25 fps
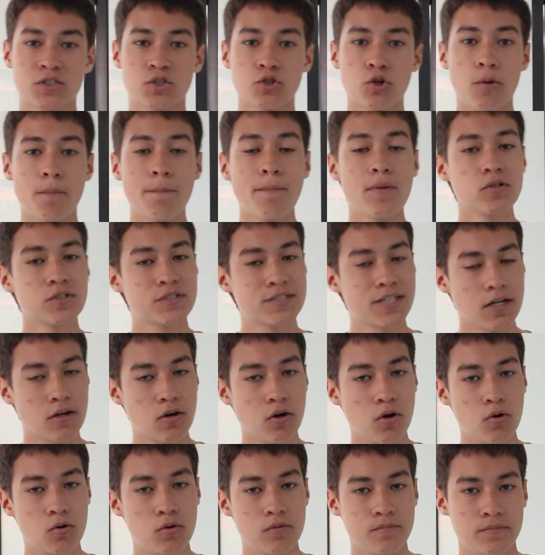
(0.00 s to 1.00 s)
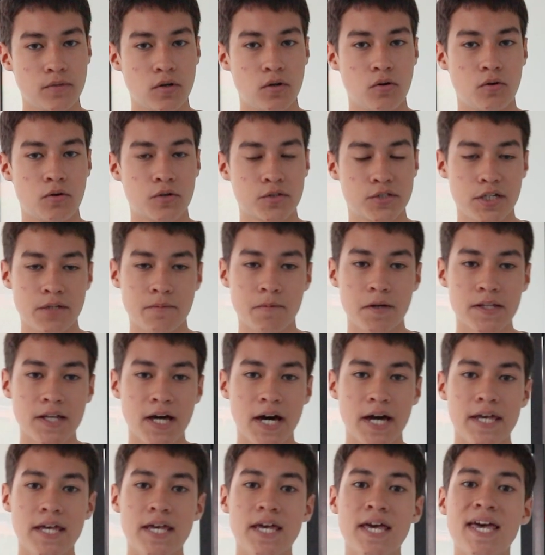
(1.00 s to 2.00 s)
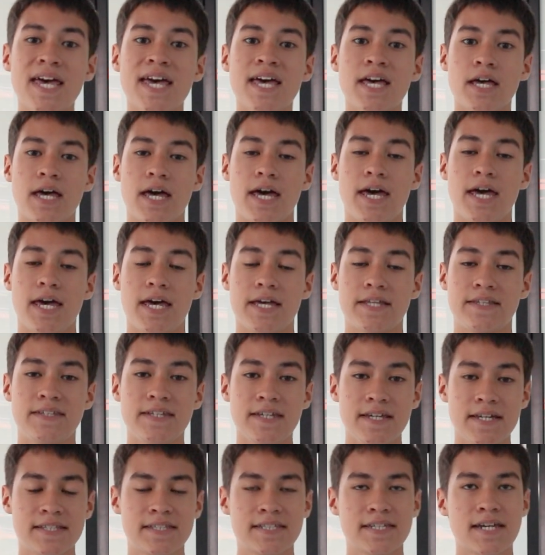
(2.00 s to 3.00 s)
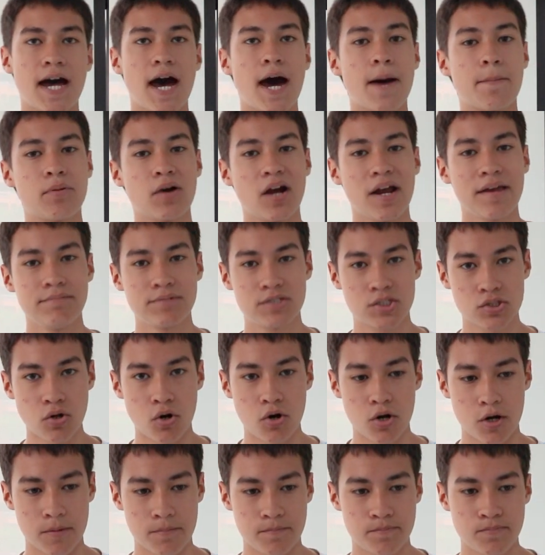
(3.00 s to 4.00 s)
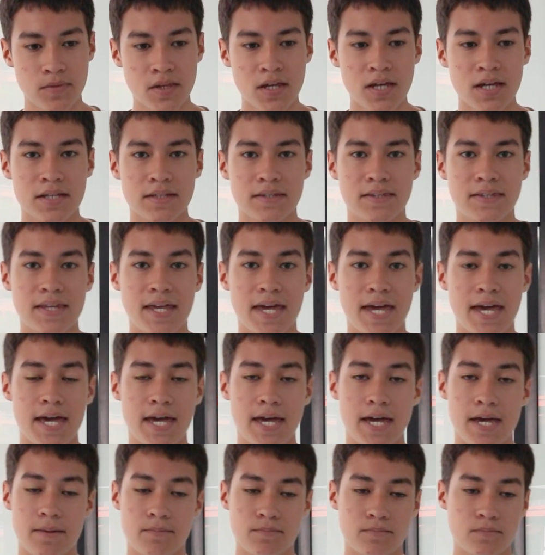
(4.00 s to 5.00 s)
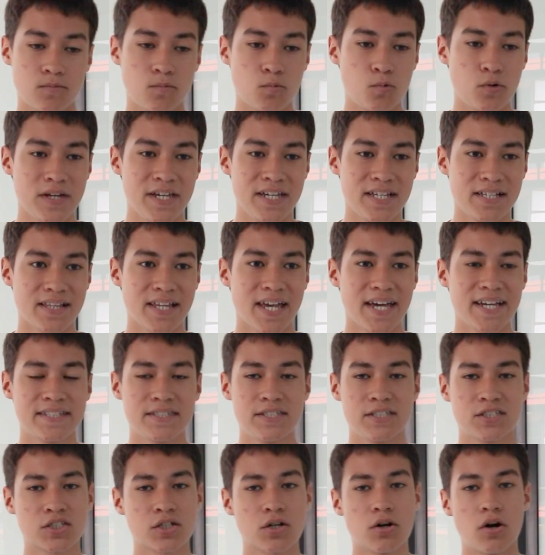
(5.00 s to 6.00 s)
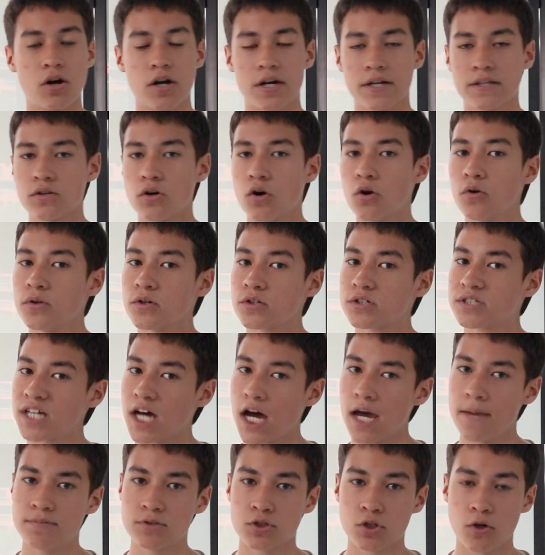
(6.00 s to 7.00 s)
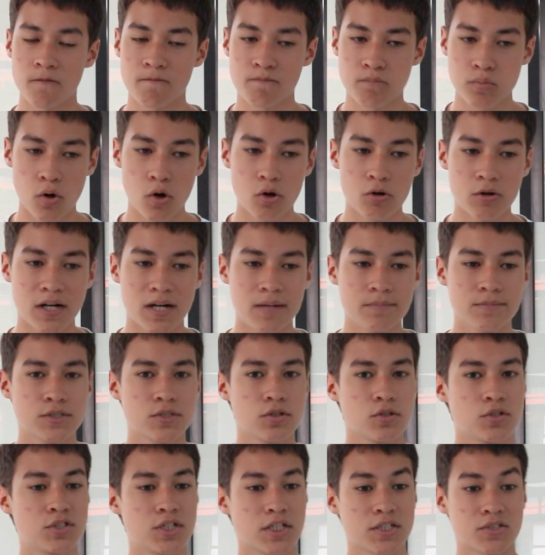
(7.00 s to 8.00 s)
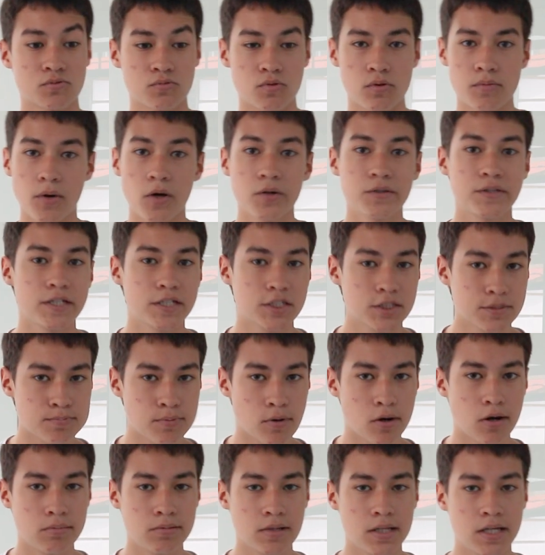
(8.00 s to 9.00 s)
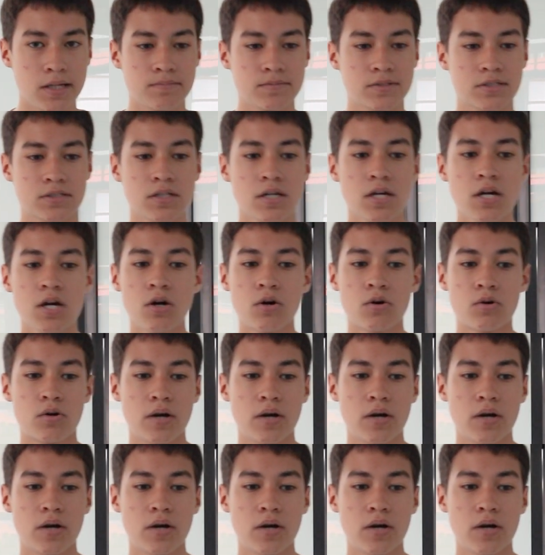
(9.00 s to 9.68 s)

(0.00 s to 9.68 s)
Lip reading: Some months ago, our team and I did a brainstorm. We discard other types of programs such as robotics problems,